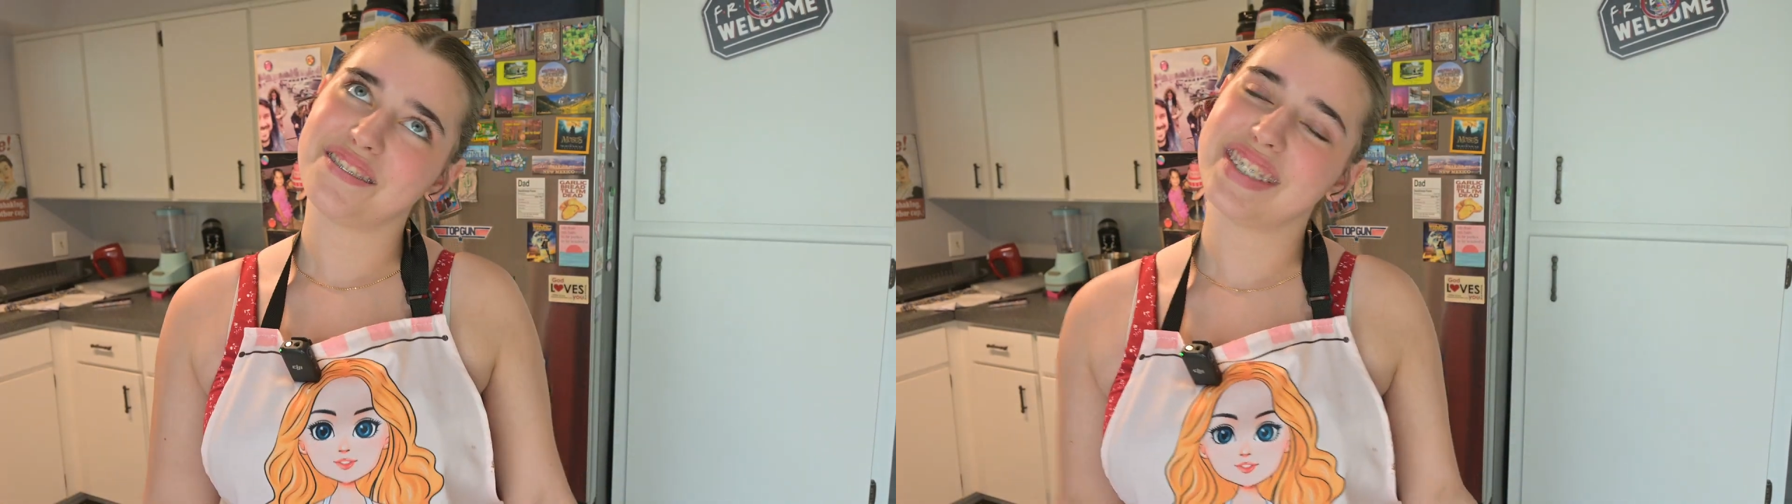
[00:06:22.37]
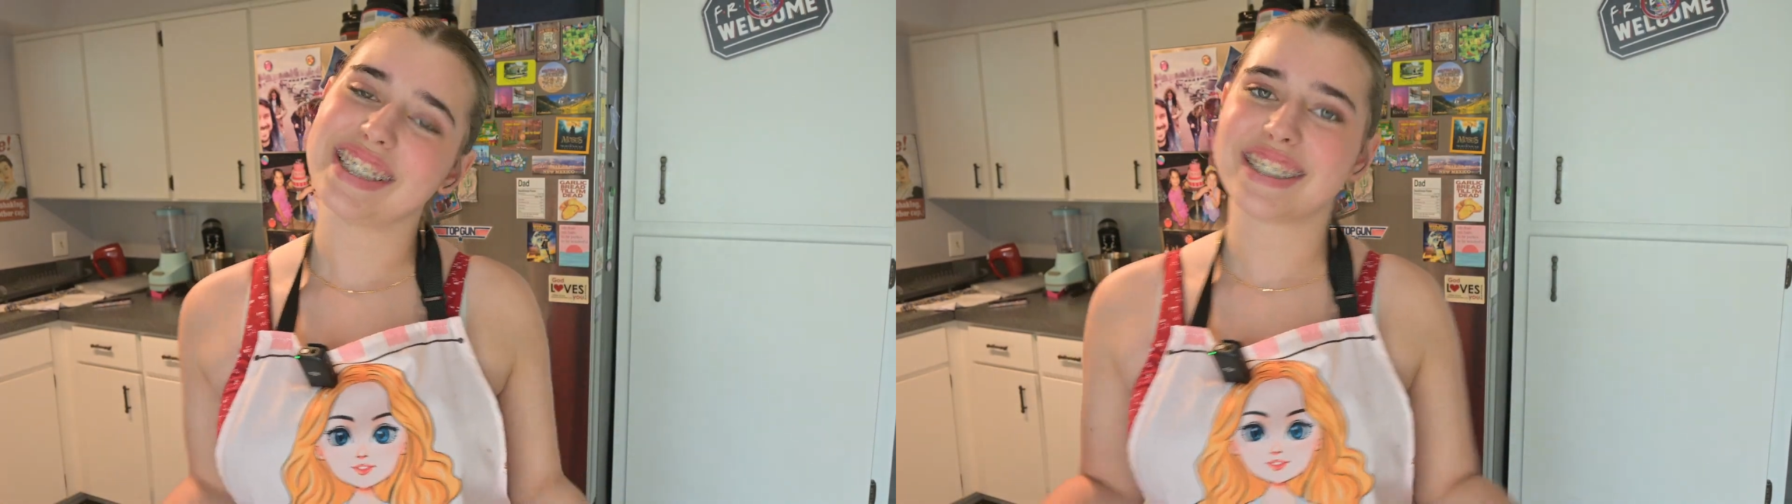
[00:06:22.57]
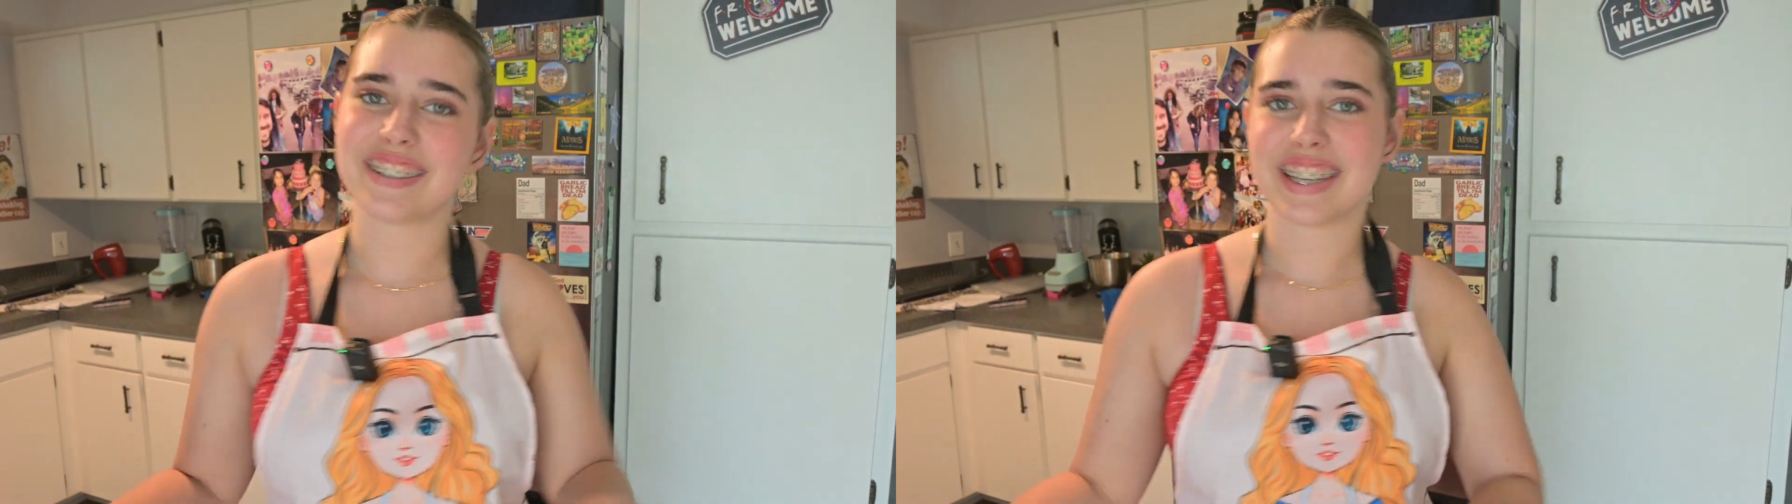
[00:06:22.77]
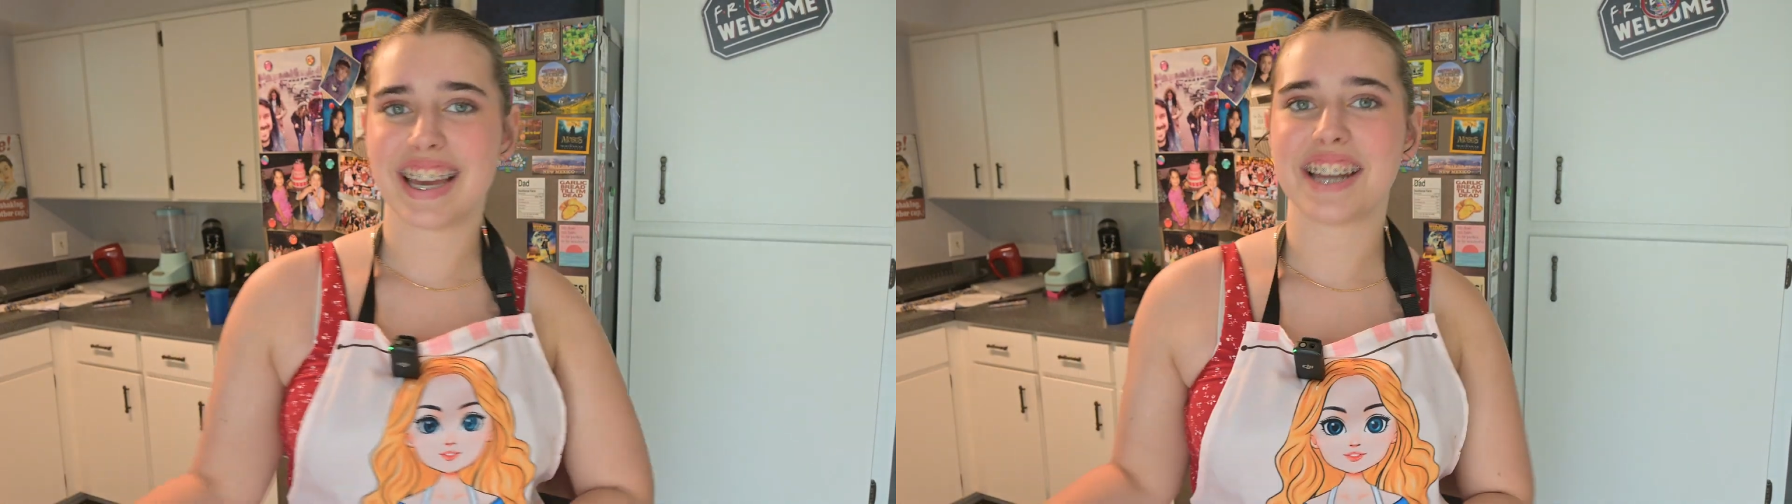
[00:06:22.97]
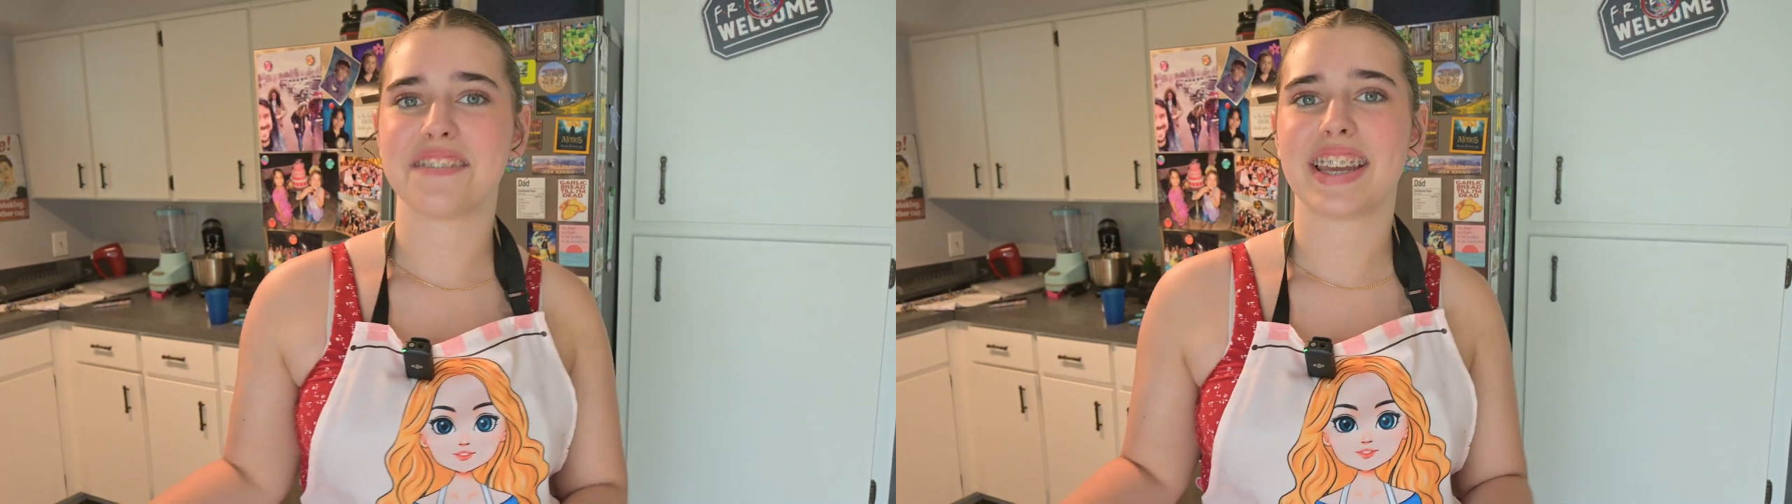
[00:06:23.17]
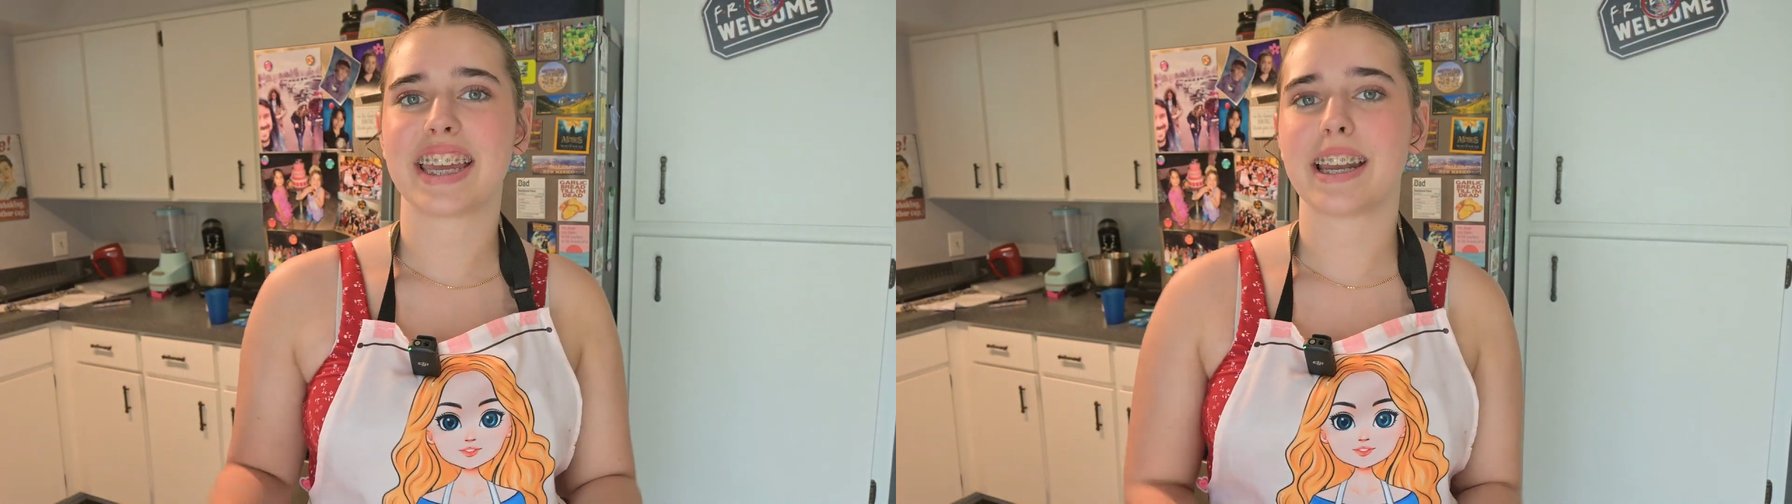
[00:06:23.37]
me showing you how to make it,